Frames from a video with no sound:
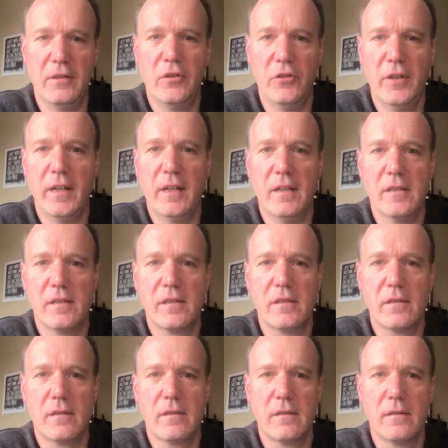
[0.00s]
do in us
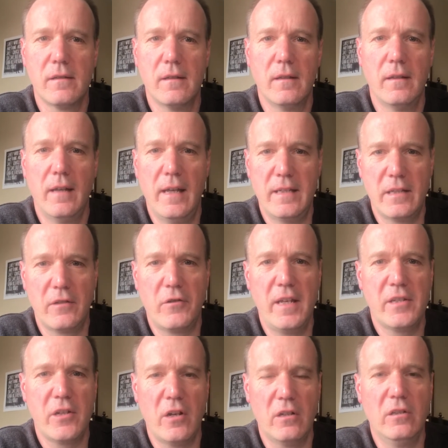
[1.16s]
is
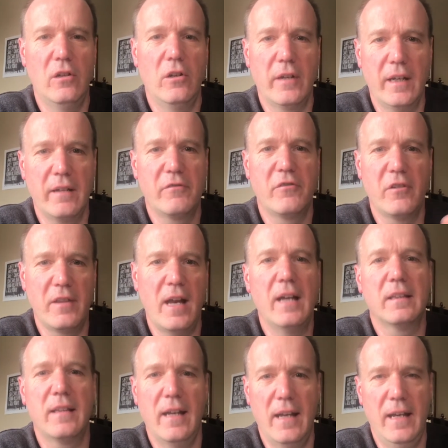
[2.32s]
increase our longing for that
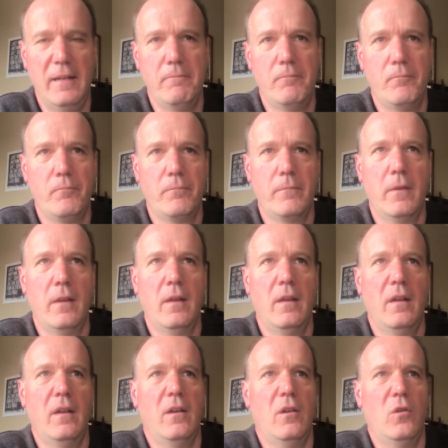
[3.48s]
time
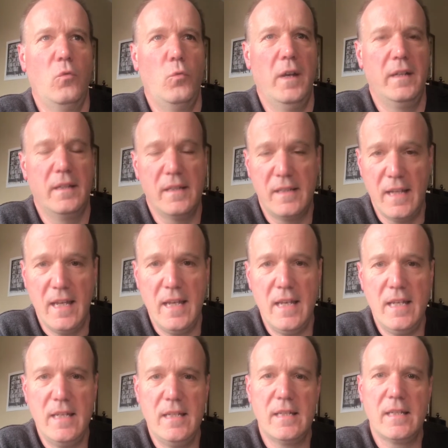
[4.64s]
when
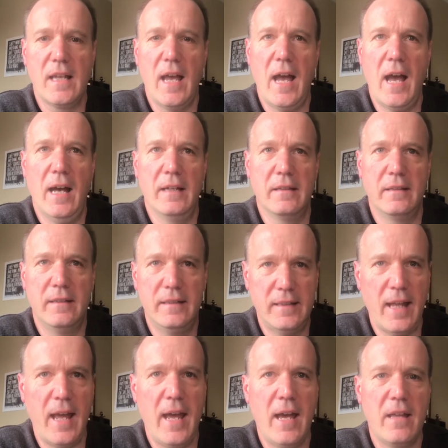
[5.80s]
disease and
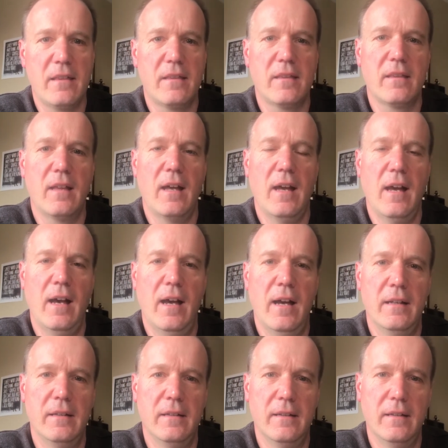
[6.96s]
death
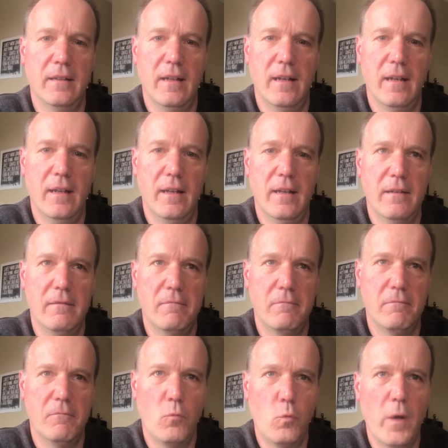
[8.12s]
and
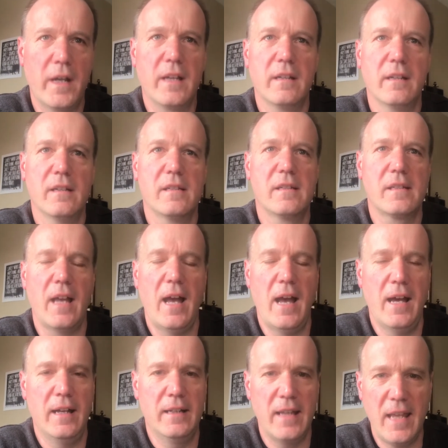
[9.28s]
wickedness
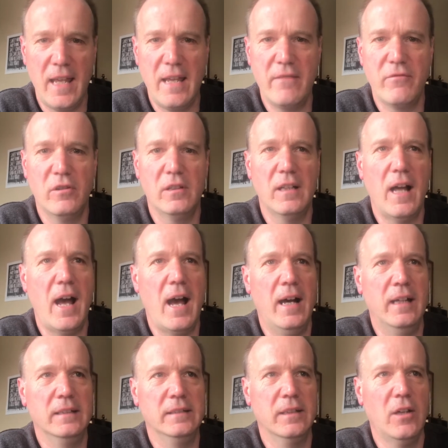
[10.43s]
and evil
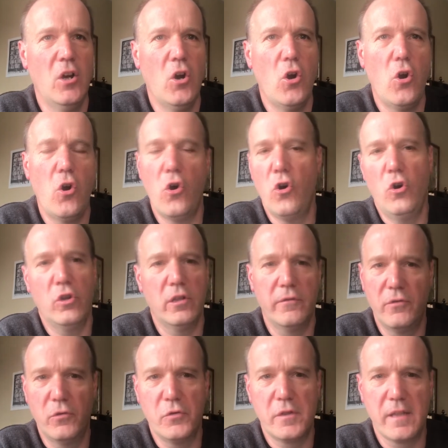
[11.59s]
and all of
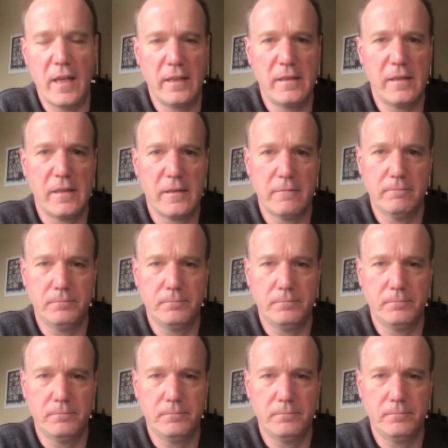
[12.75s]
those things